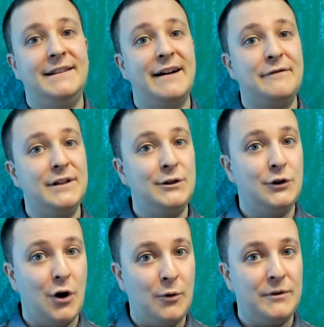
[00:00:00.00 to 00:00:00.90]
Definitely
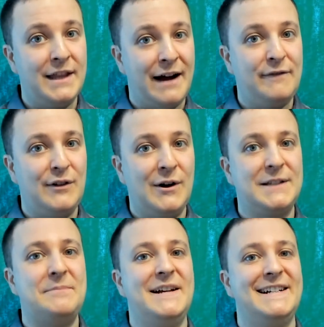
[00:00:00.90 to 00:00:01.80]
don't not
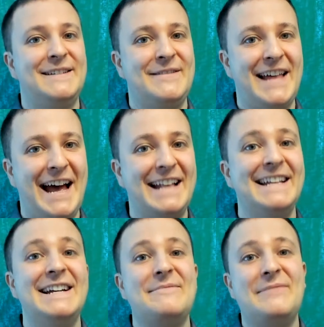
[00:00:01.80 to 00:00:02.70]
floss because of that,
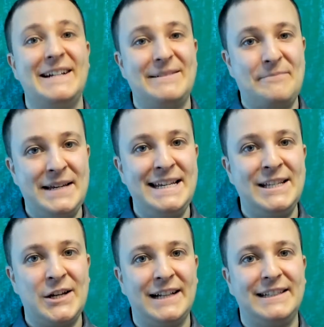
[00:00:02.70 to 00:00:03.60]
but be
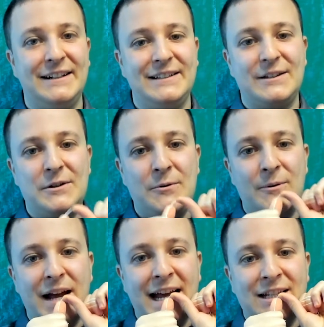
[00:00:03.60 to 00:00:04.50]
gentle. So you
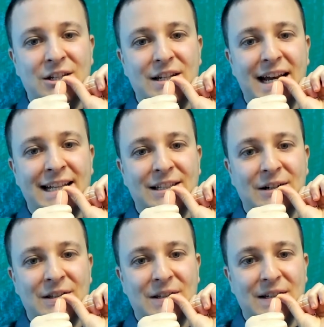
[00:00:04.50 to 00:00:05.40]

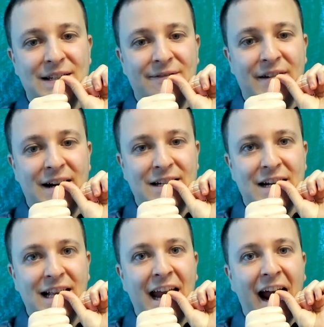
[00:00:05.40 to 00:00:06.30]
enter very
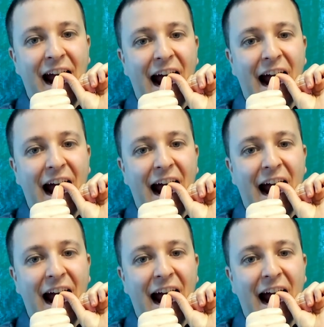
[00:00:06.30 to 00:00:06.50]
gently,